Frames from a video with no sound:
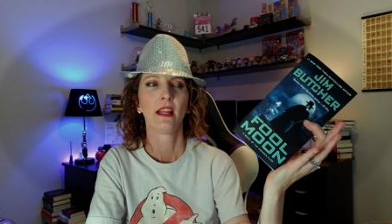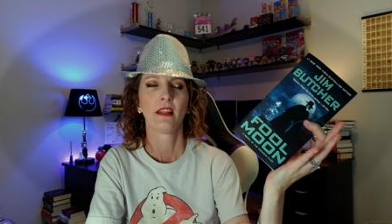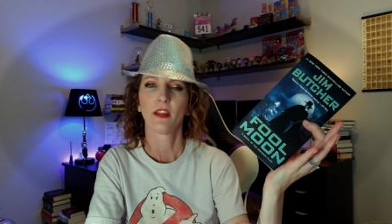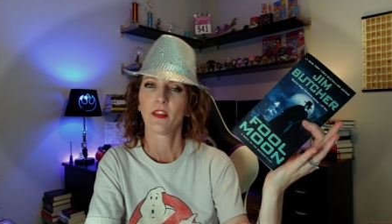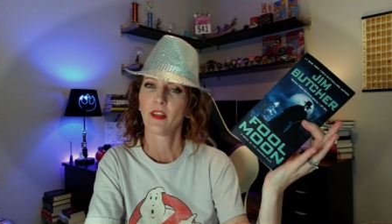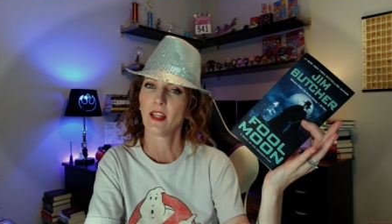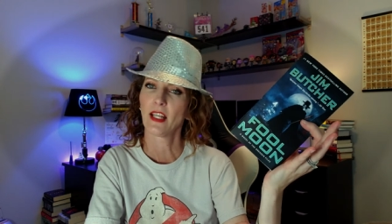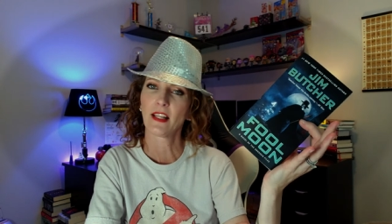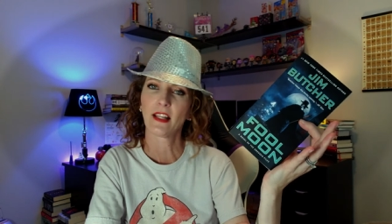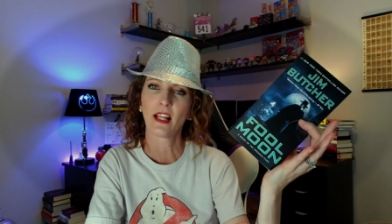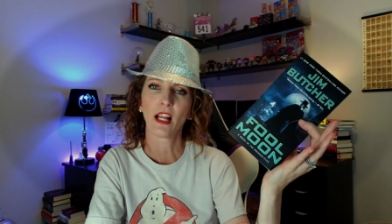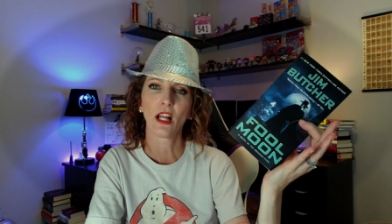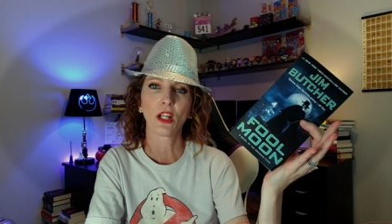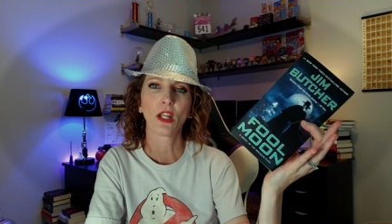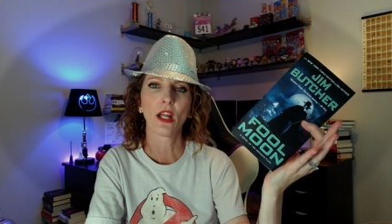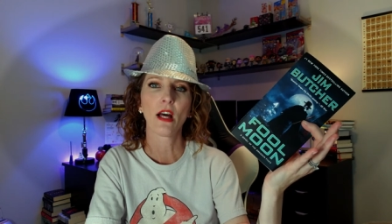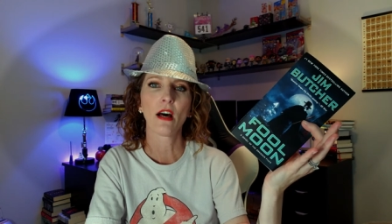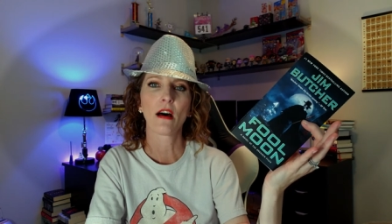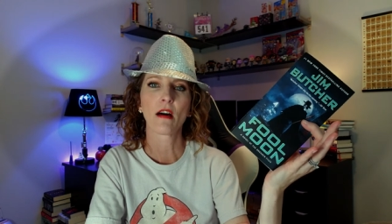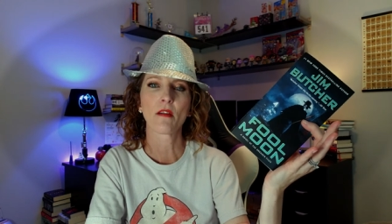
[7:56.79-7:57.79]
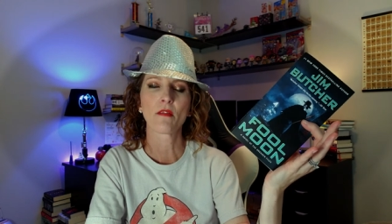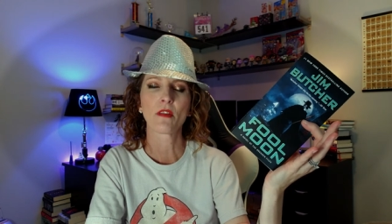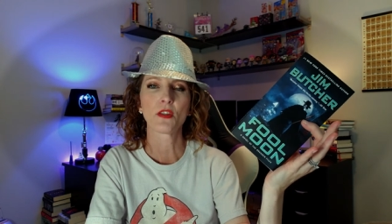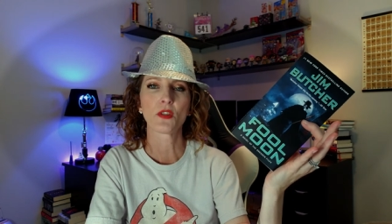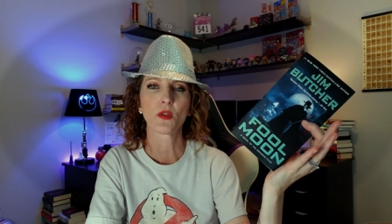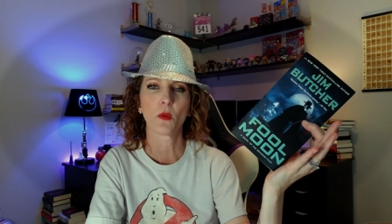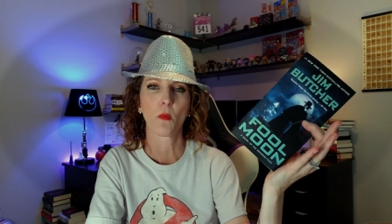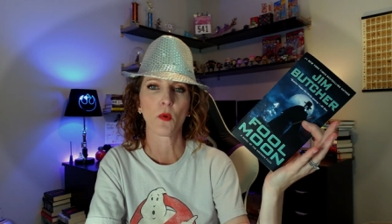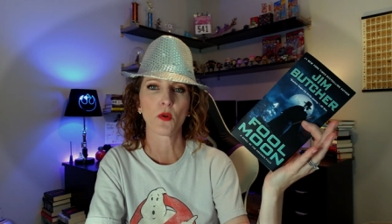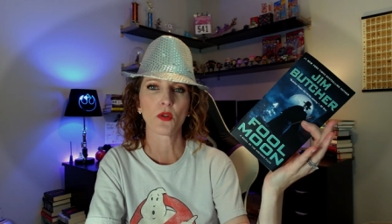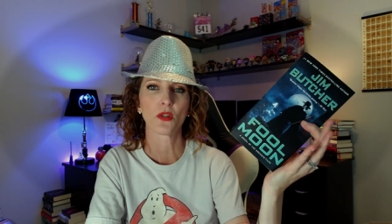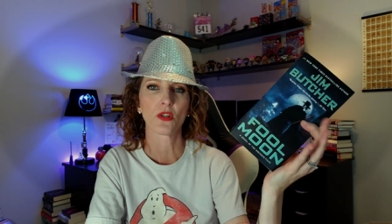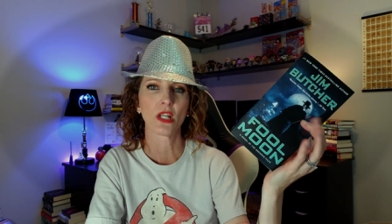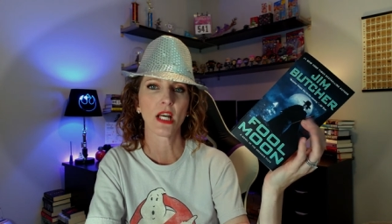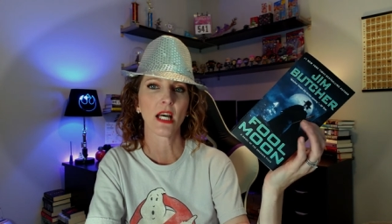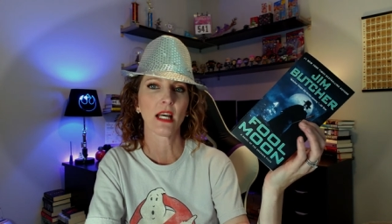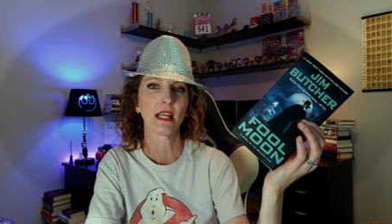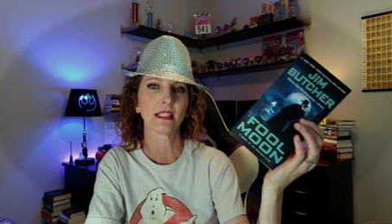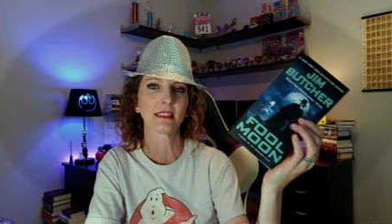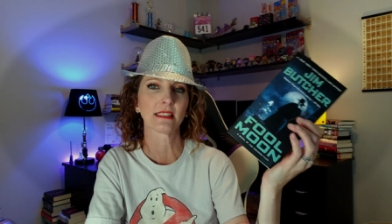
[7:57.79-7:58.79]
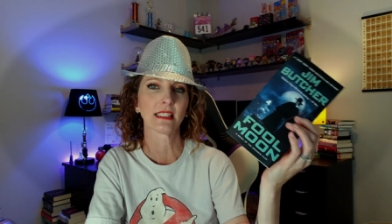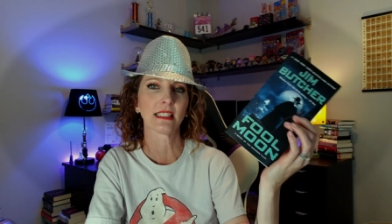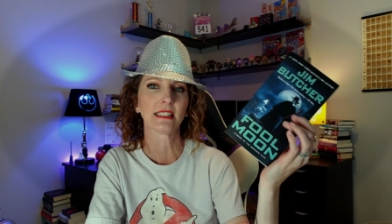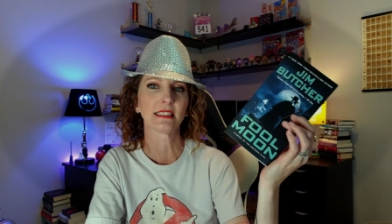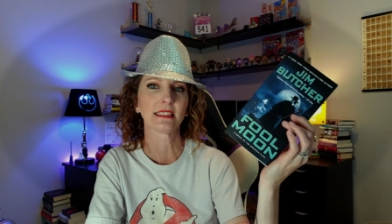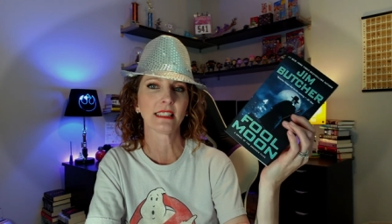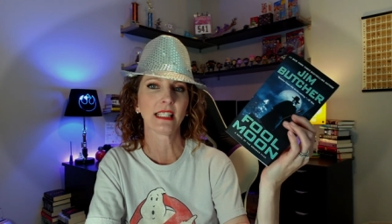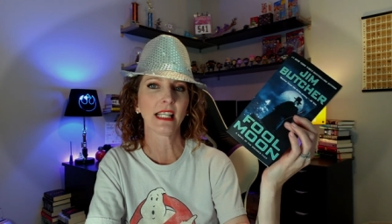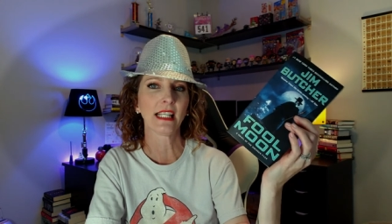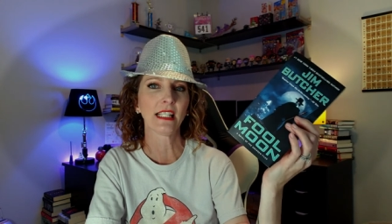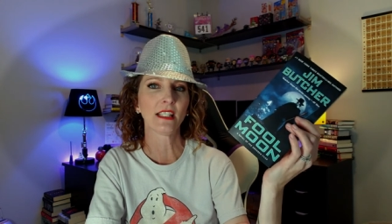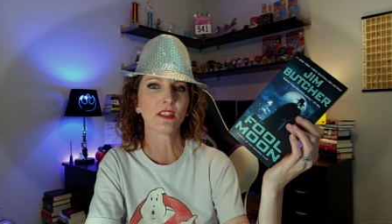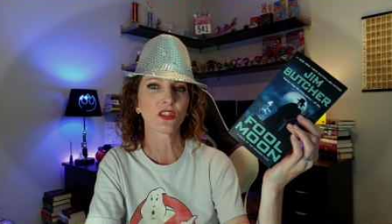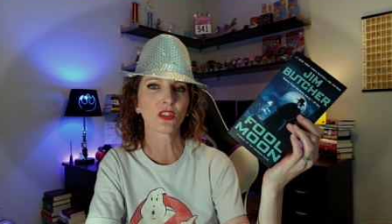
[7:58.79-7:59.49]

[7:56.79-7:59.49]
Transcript: the thing that I love that Jim Butcher does is he